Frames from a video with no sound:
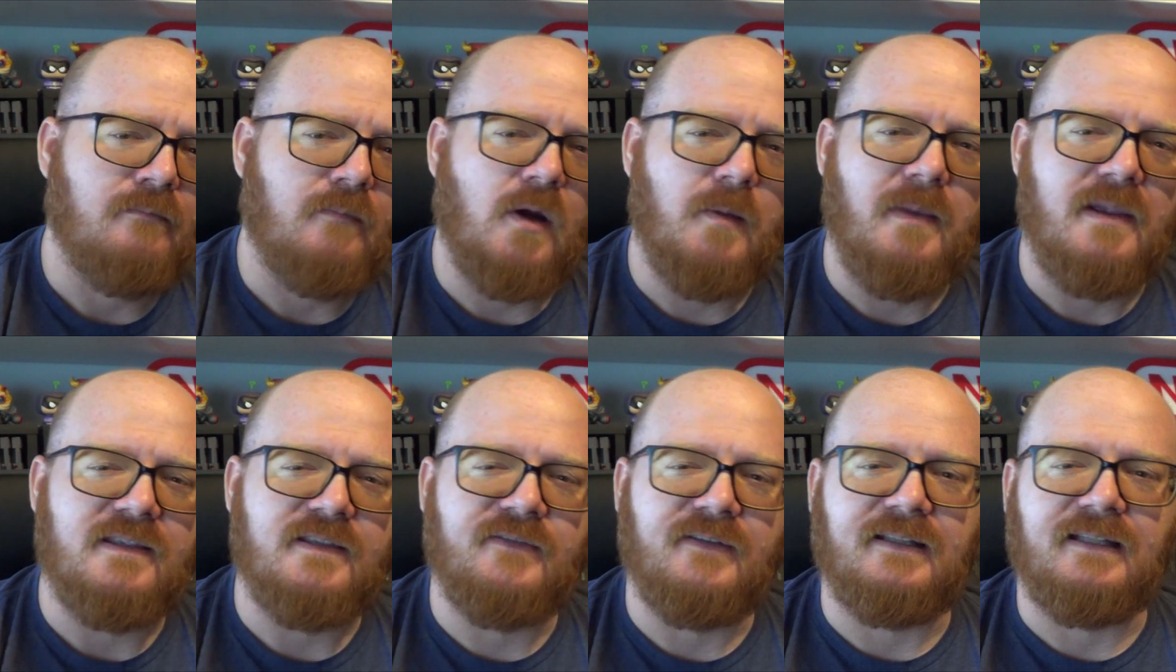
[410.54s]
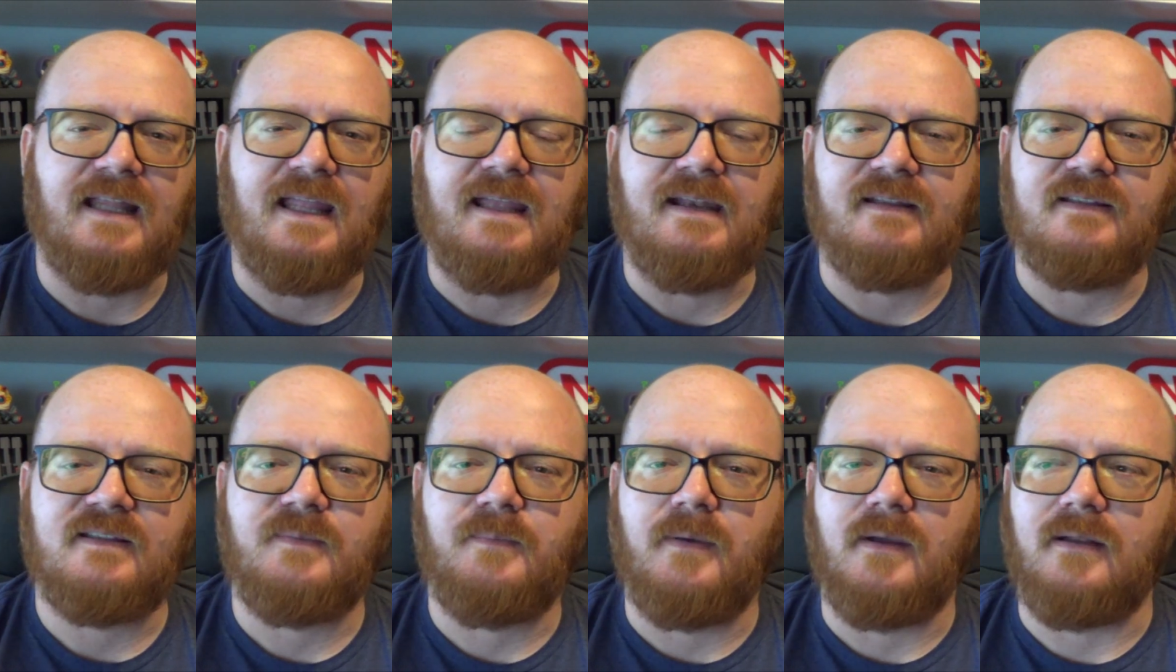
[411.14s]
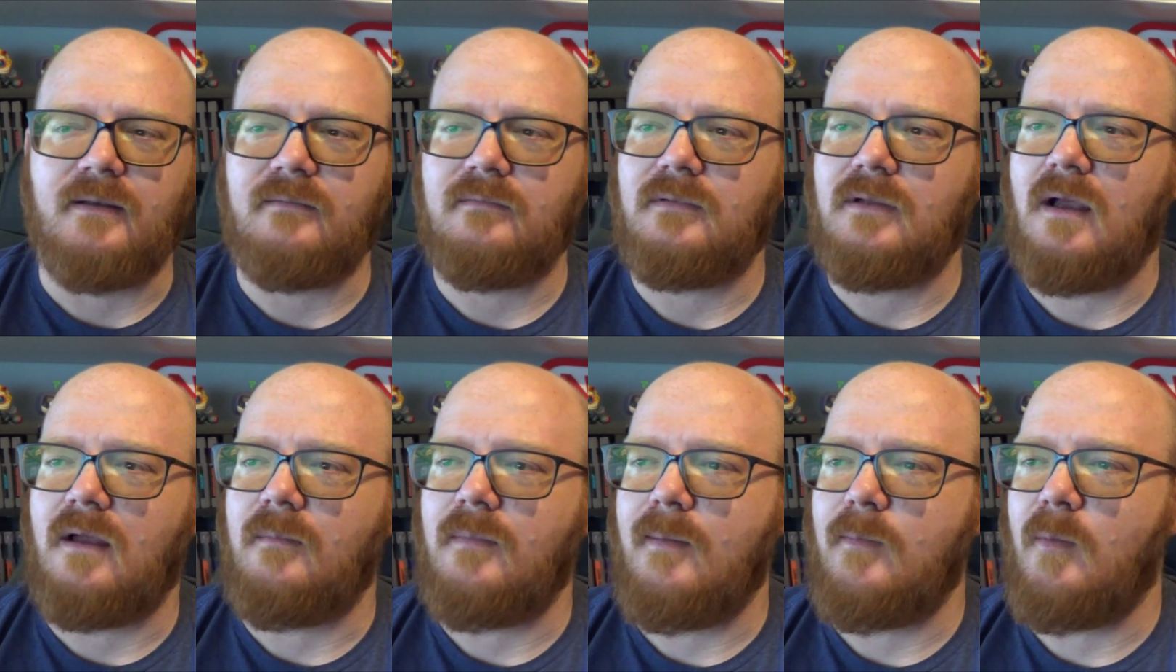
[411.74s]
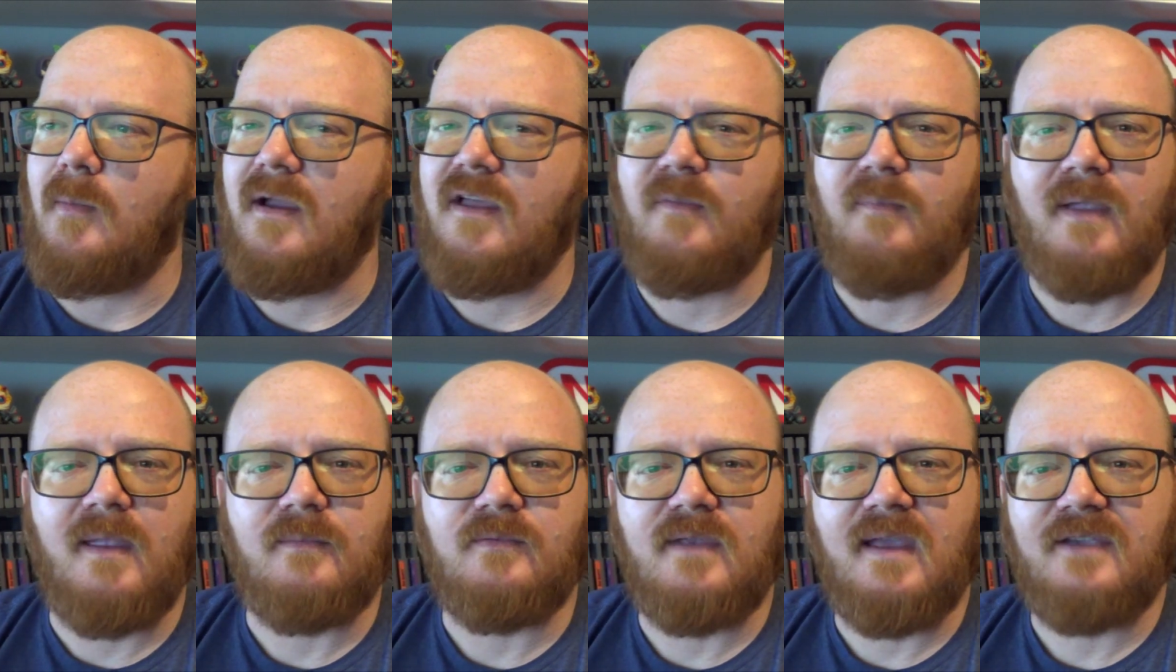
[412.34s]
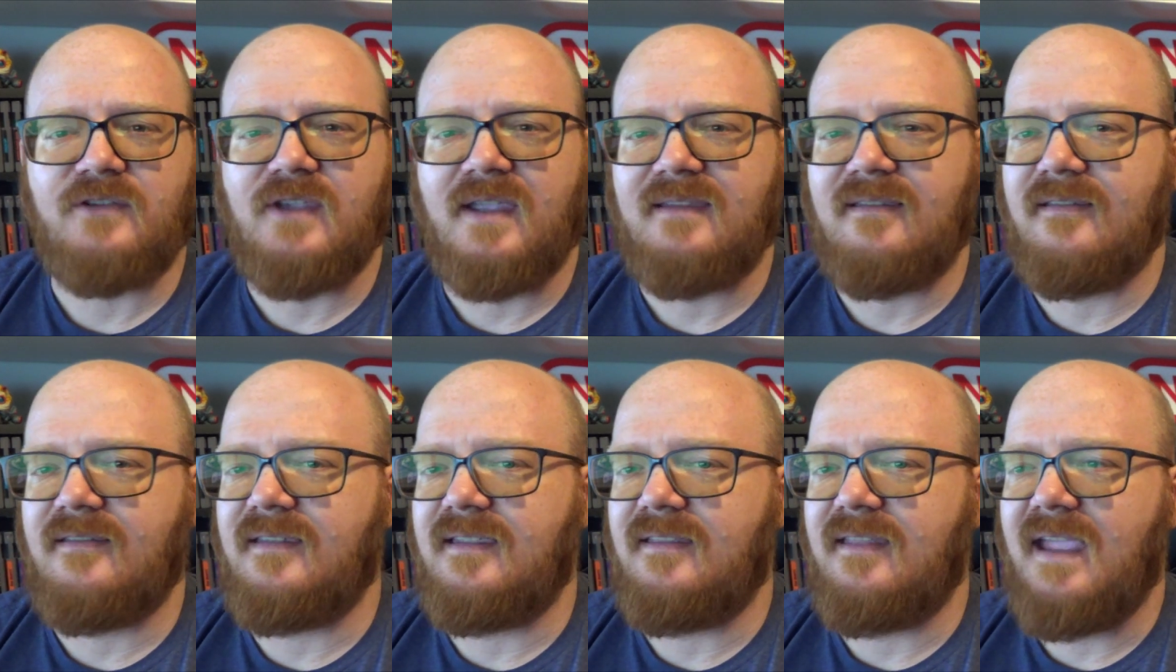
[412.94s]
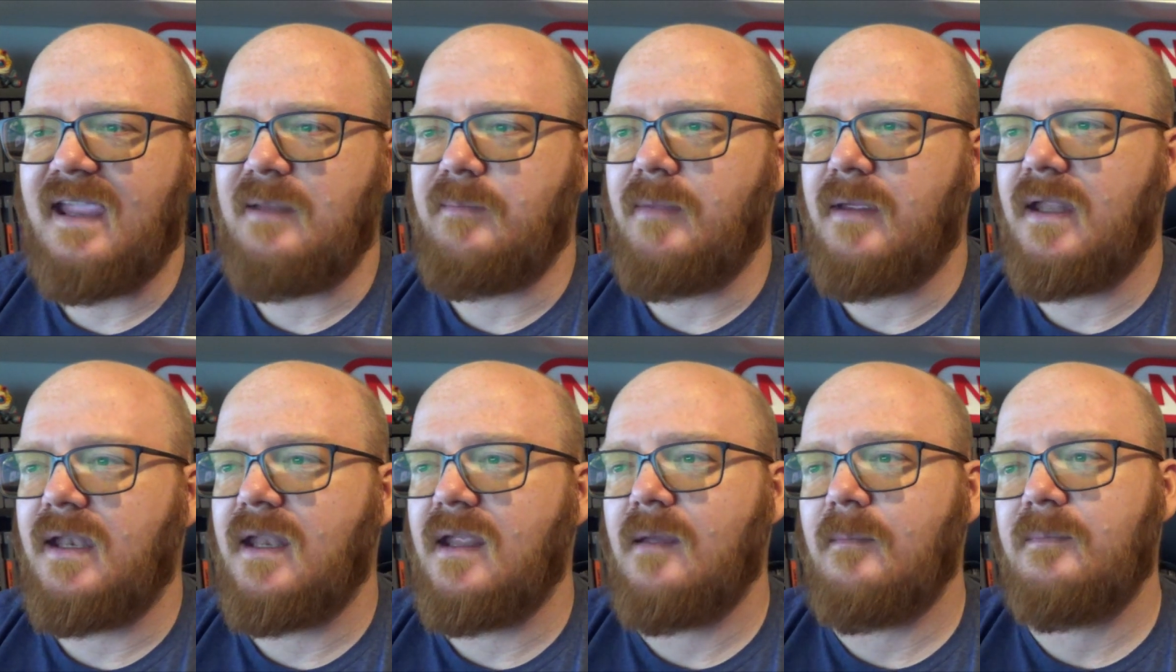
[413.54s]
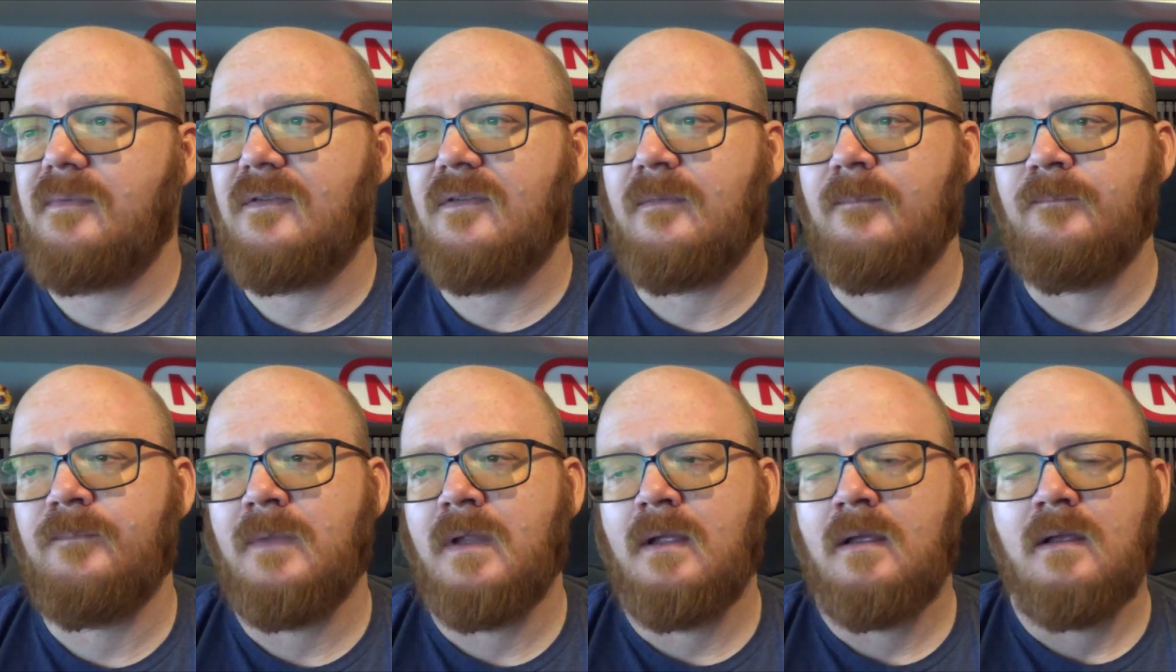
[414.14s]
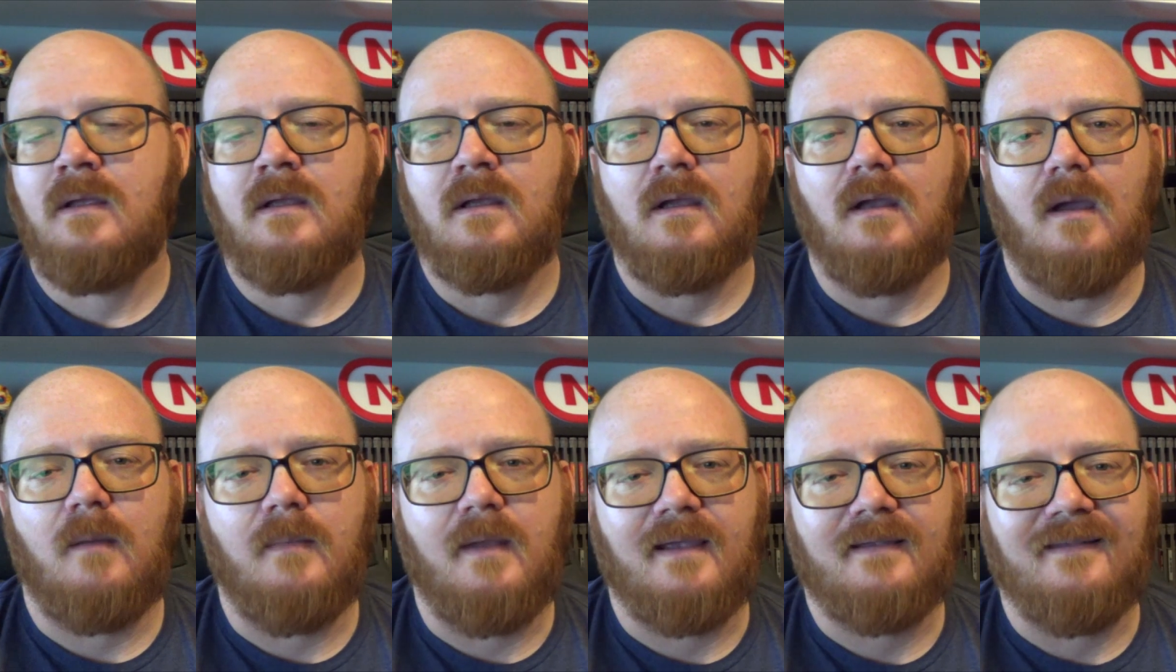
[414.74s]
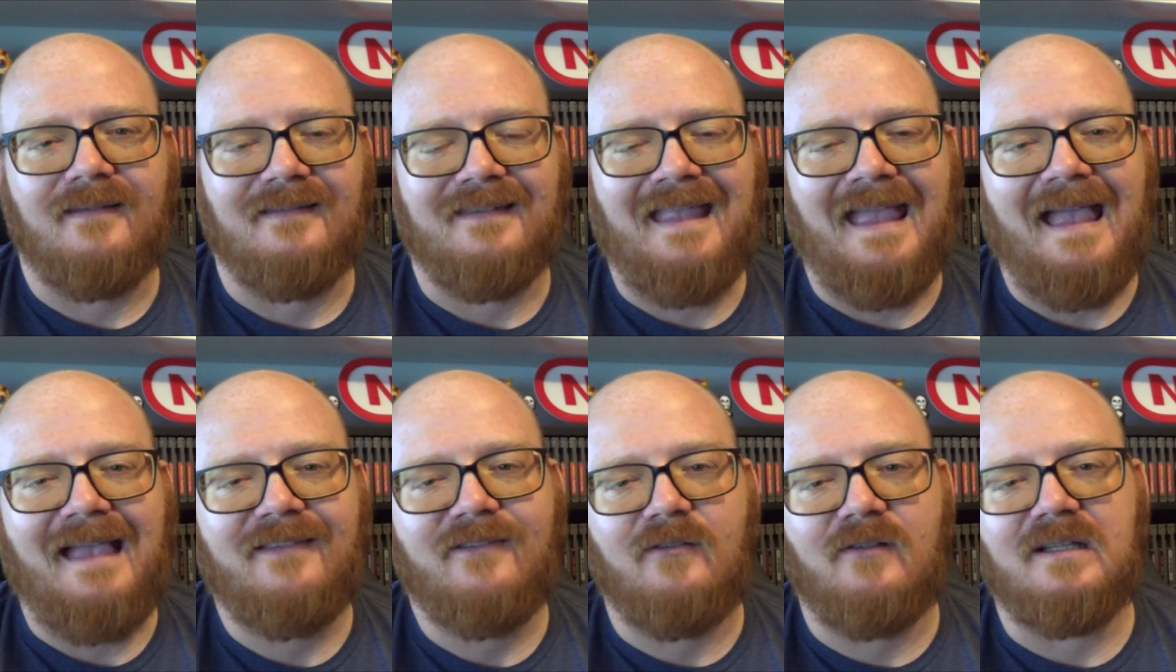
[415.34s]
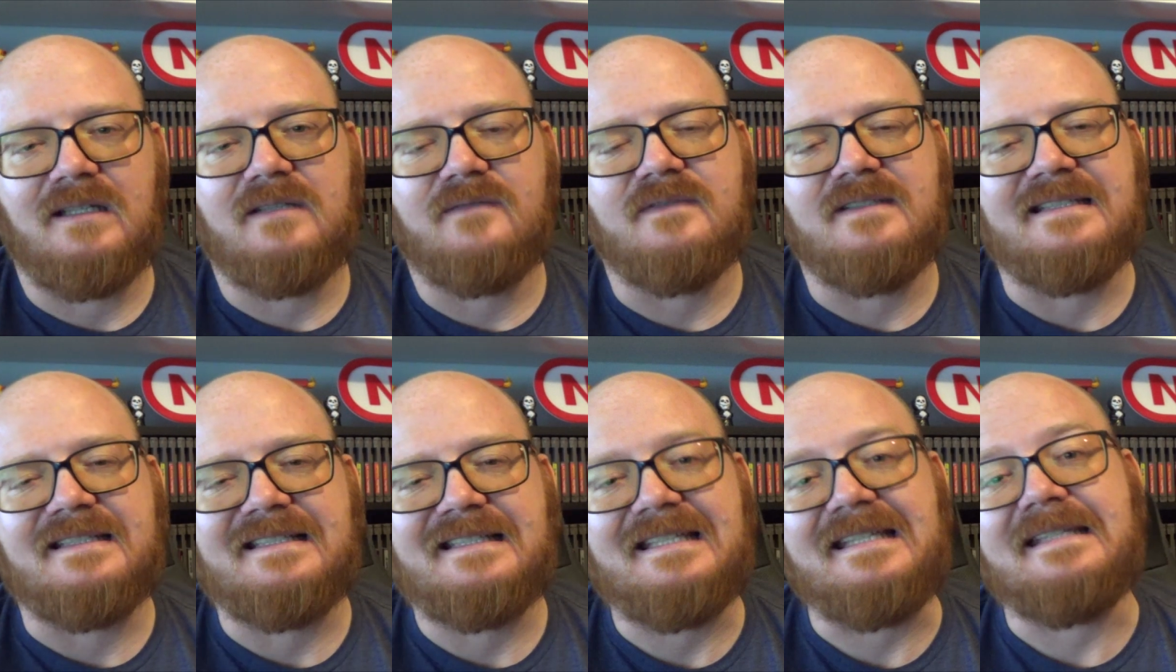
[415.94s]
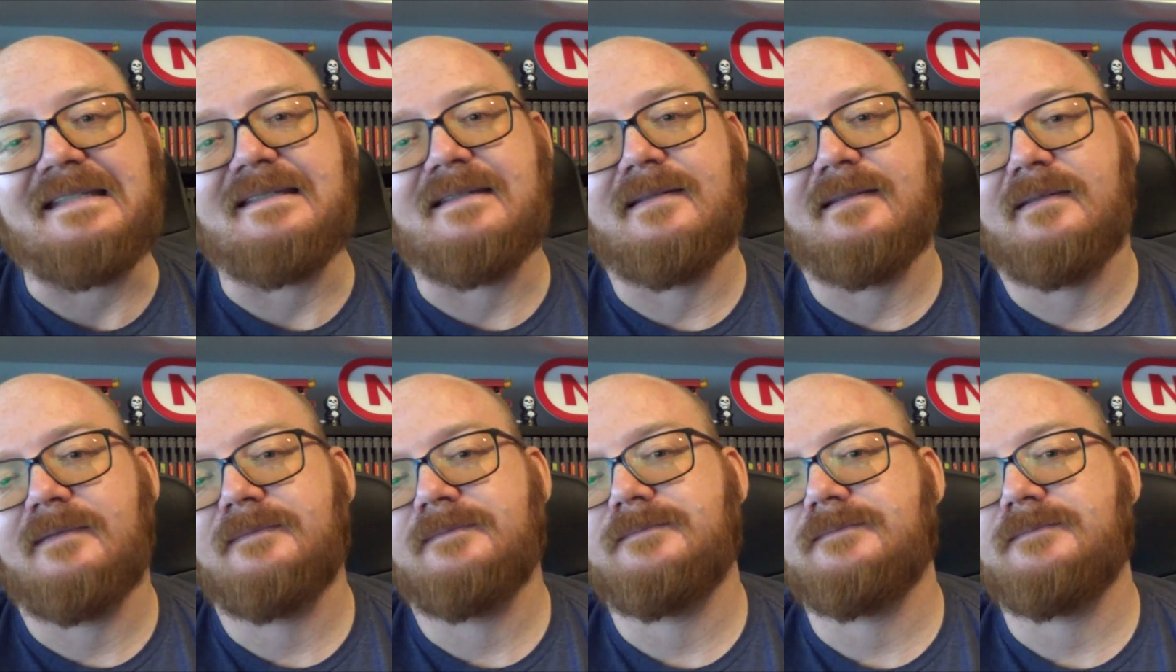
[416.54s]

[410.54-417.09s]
Mermaids of Atlantis, but on Bubble Bath Babes, you actually get to see the 8-bit nips. Up next is Castle of Deceit.